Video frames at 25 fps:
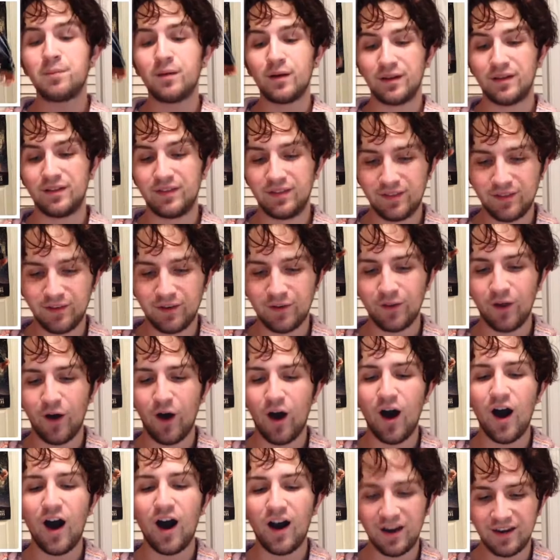buttons are the
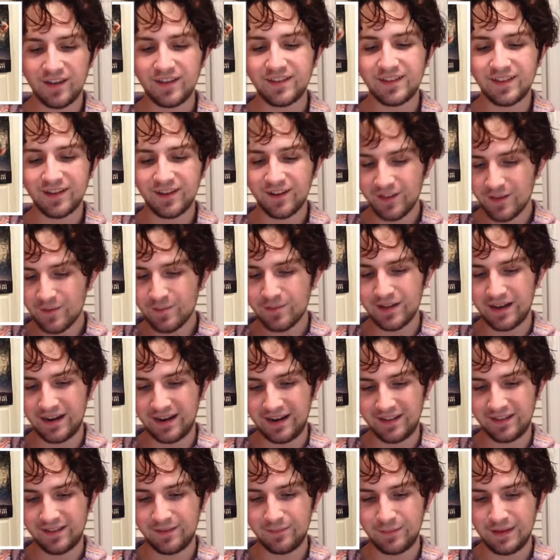hottest thing on the
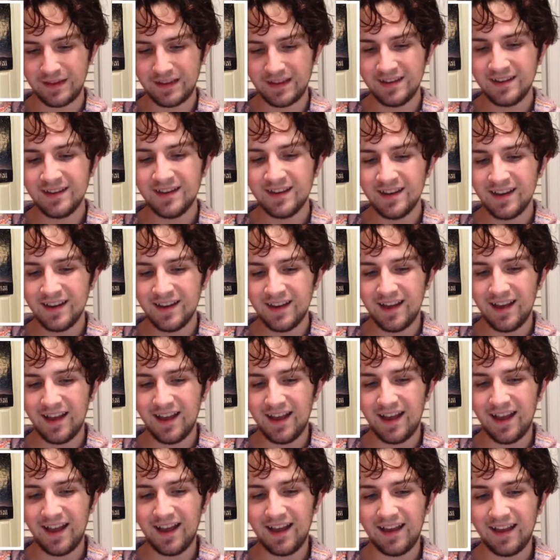planet to me.
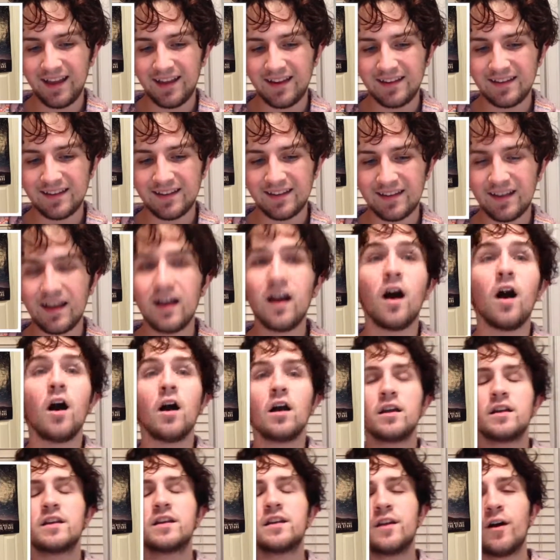And you